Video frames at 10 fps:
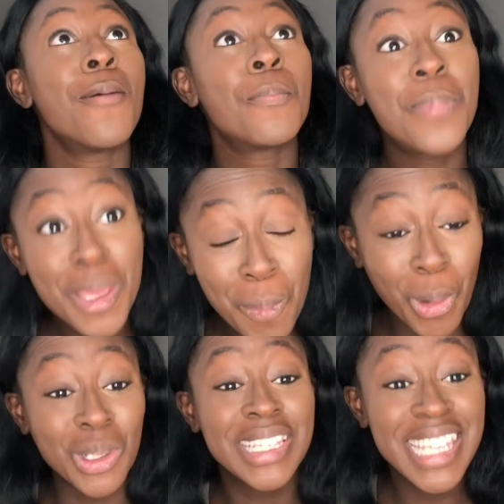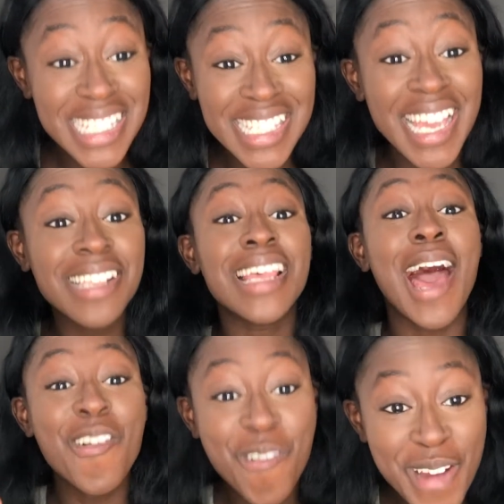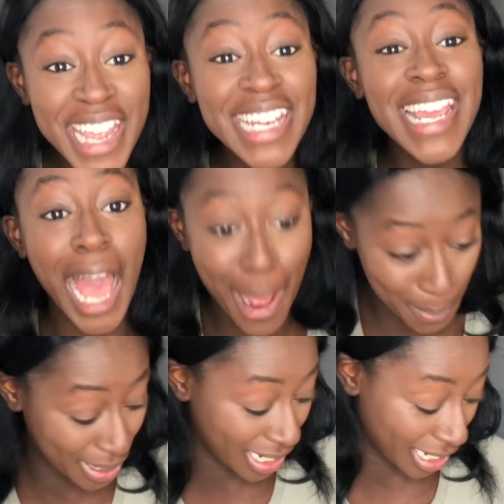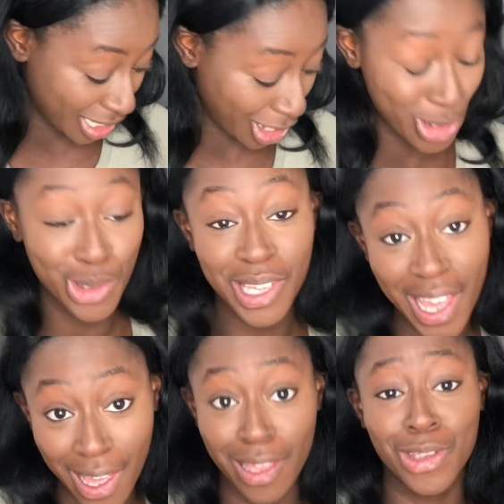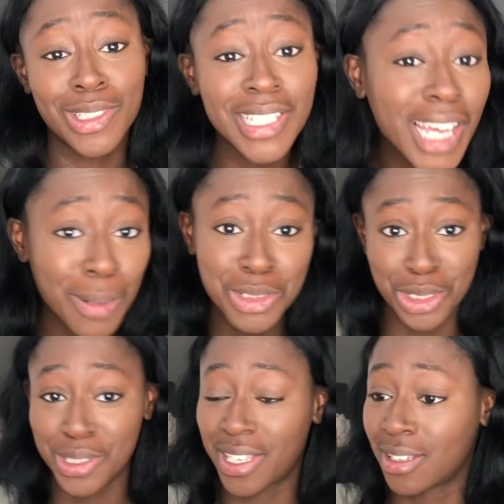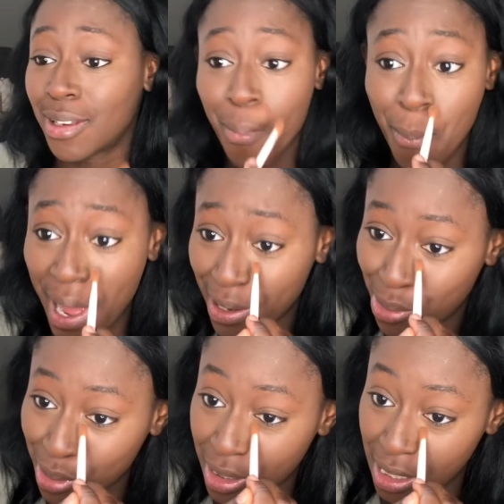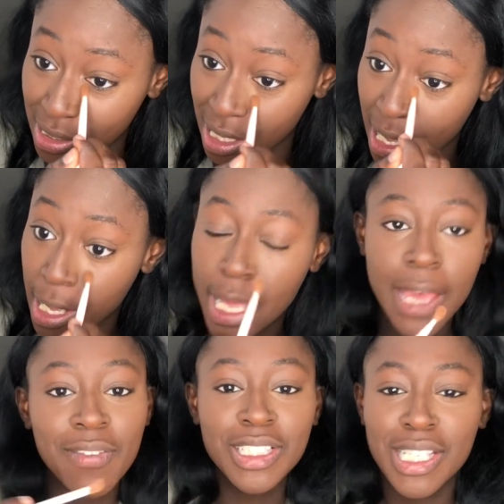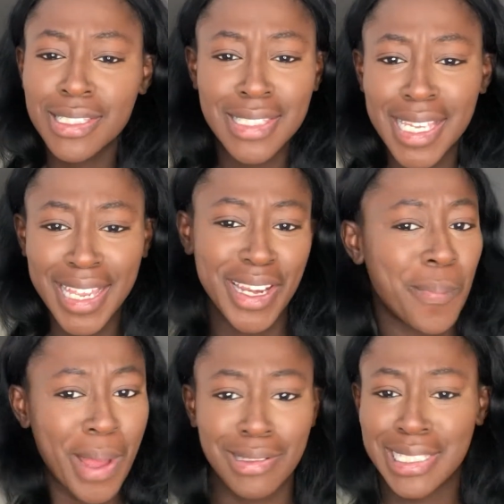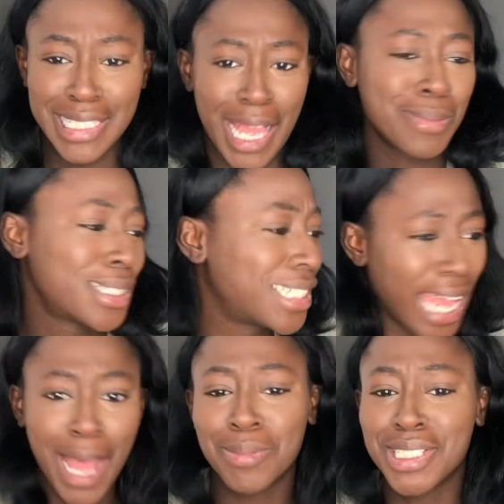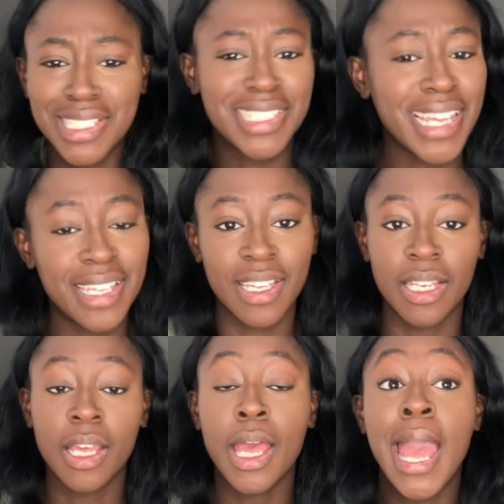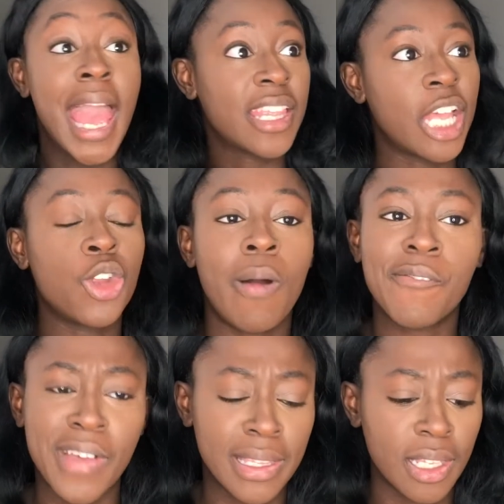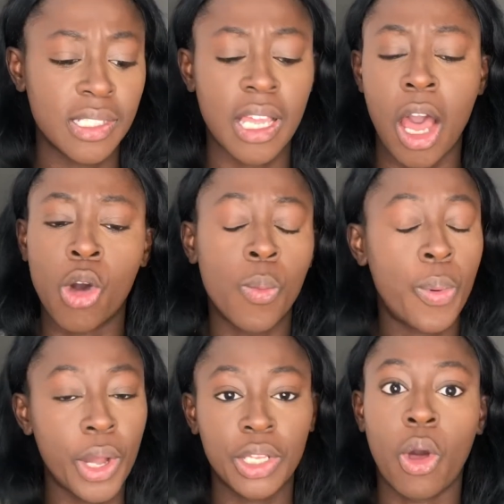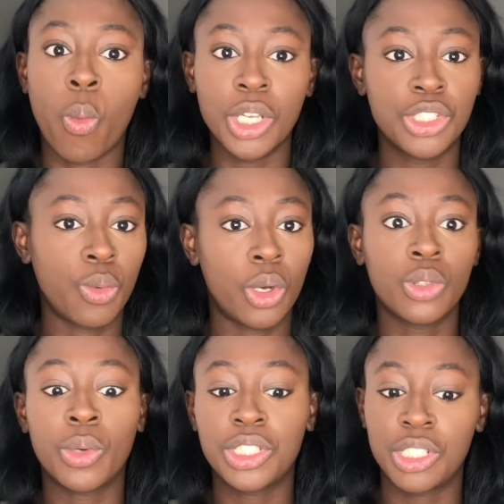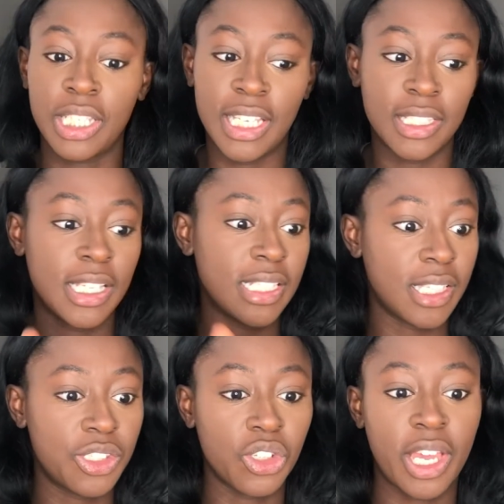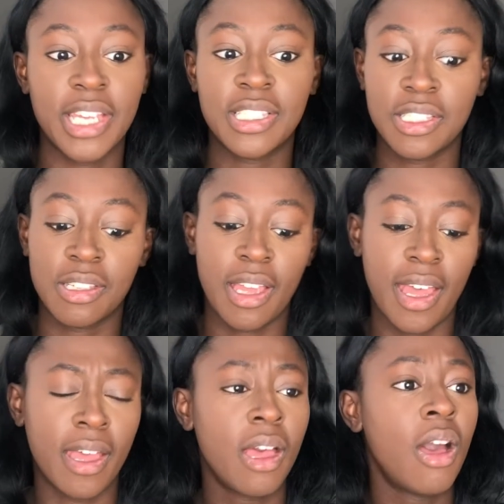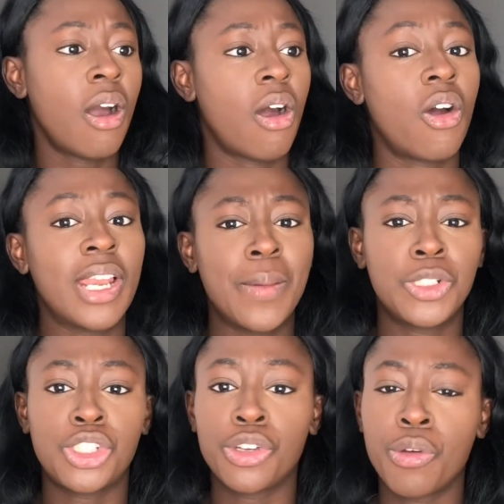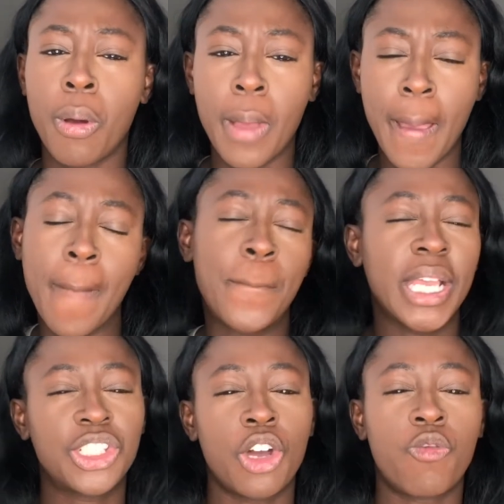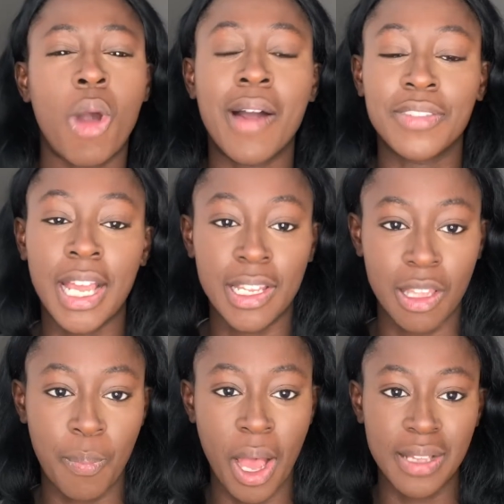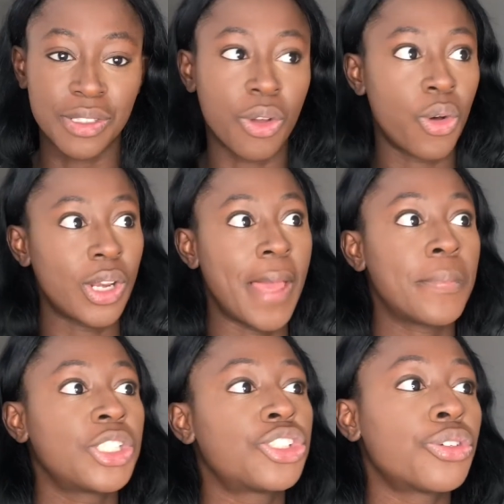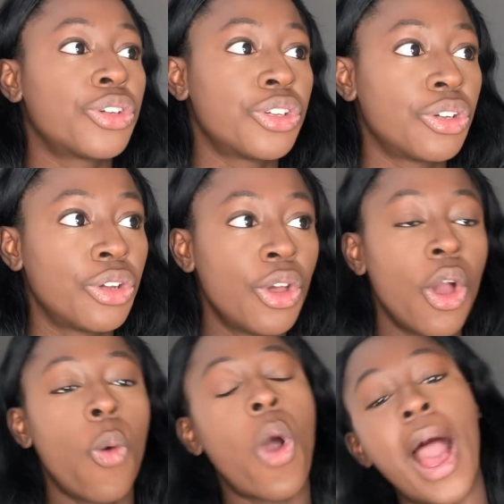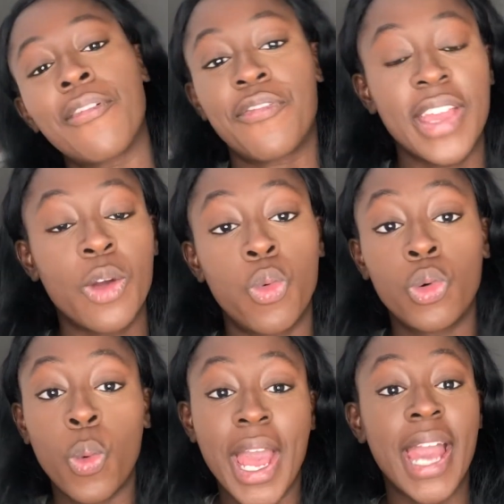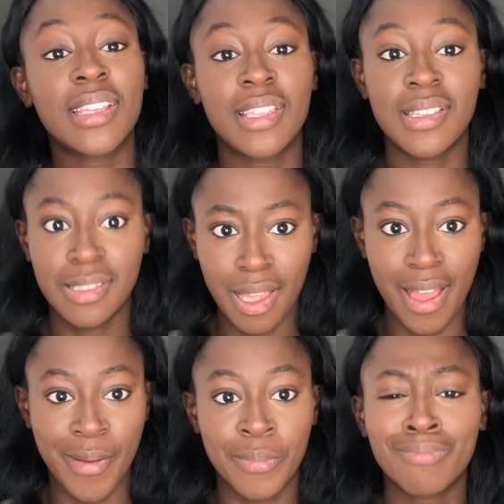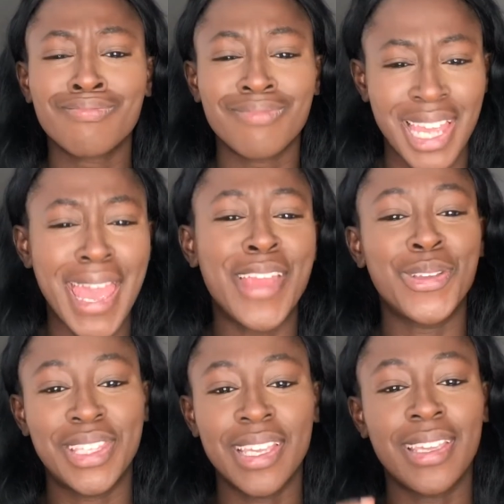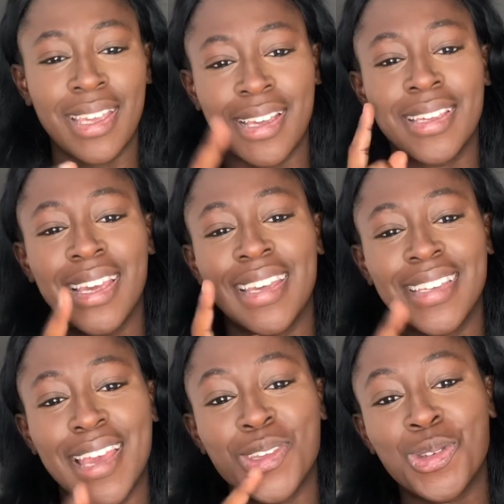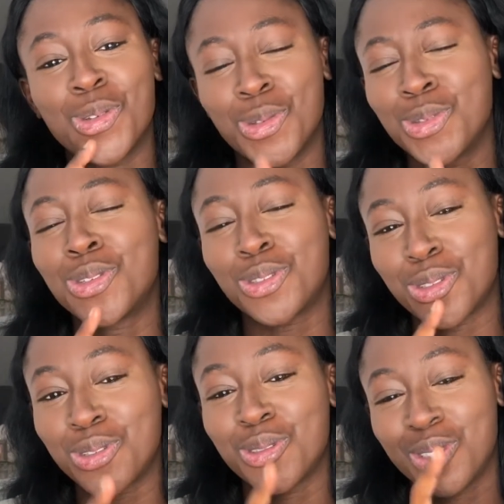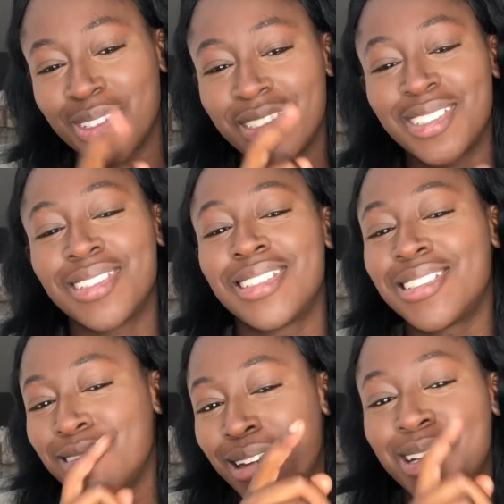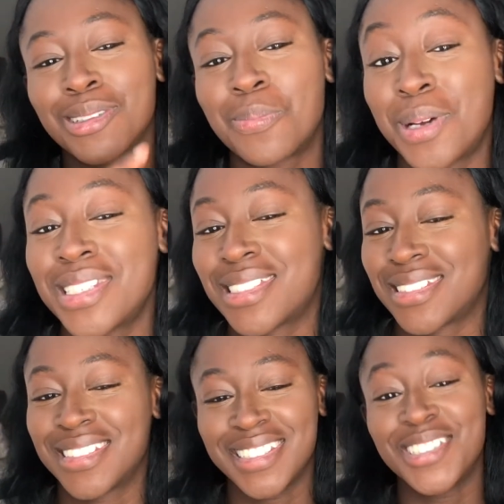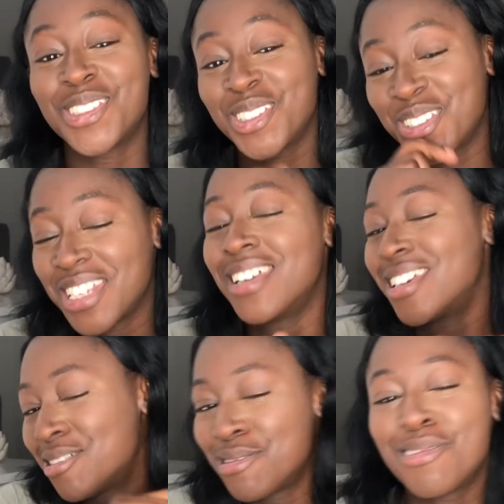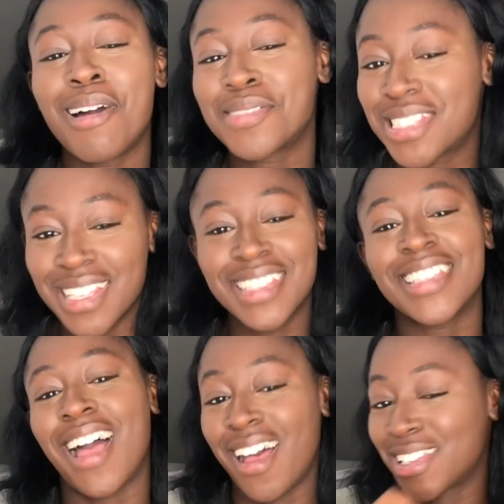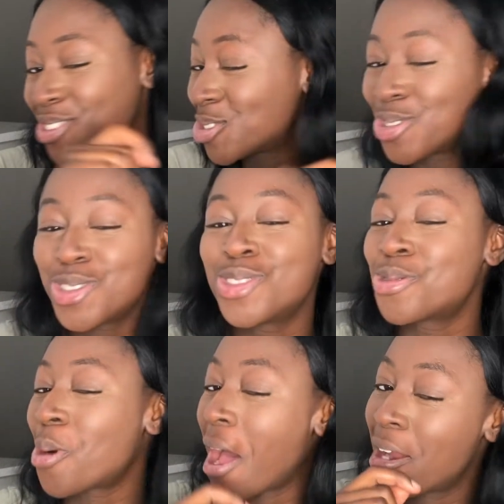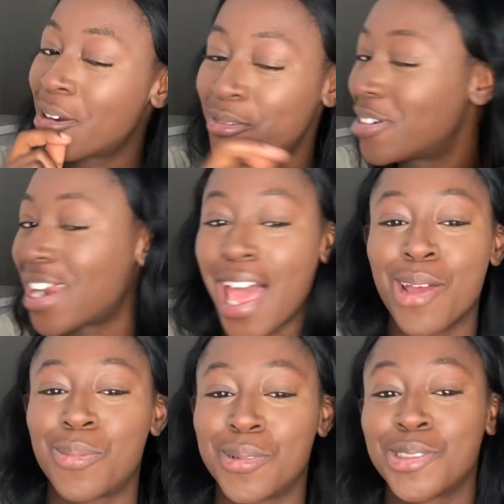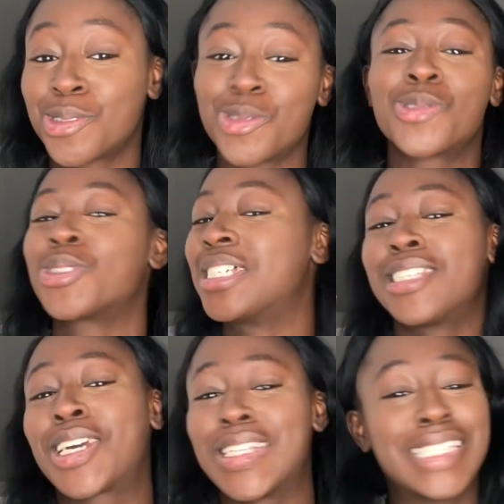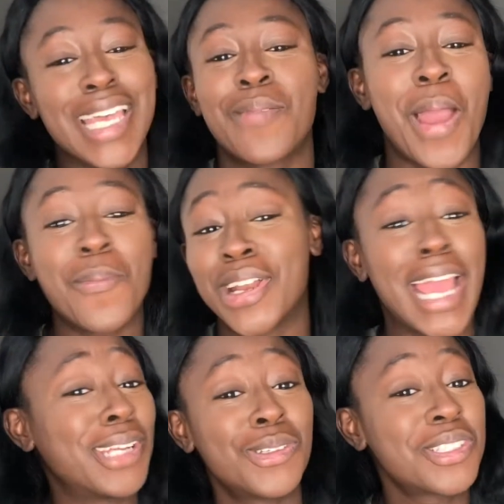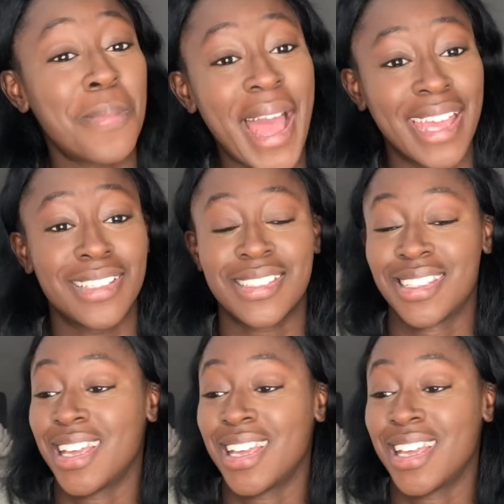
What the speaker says: People, these things are really happening in the UK. You think I'm joking? My goodness. Even just thinking about it, I'm just shaking. And then you have vendors that are on point. Oh, what do you want? What do you need? Is this okay? Is this okay? Or let me show you a picture of what I've done in the past. Or let me show you what I think will work this time. And you think, yeah, you are a good person. You have studied hard. You are reliable. You can take my money. I don't mind.